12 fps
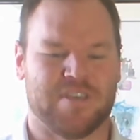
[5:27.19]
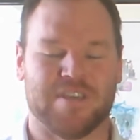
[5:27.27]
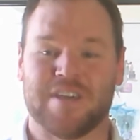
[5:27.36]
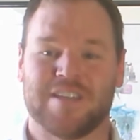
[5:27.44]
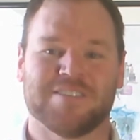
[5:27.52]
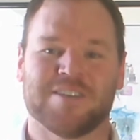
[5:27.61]

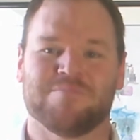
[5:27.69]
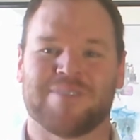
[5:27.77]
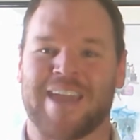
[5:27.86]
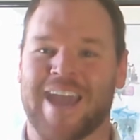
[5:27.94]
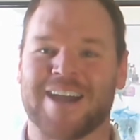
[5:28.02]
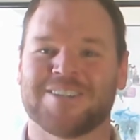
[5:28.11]
he ends up
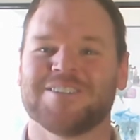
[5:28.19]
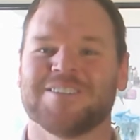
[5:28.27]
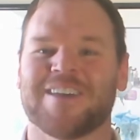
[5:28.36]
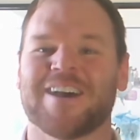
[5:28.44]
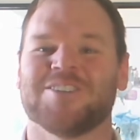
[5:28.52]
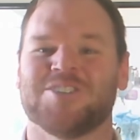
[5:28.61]
cashing
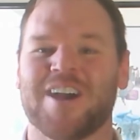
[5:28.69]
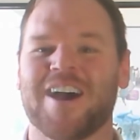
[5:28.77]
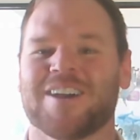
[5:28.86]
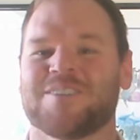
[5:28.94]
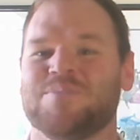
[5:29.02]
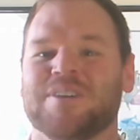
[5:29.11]
that check
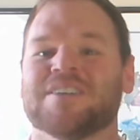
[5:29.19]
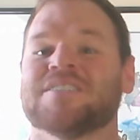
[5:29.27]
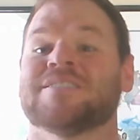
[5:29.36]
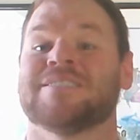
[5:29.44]
because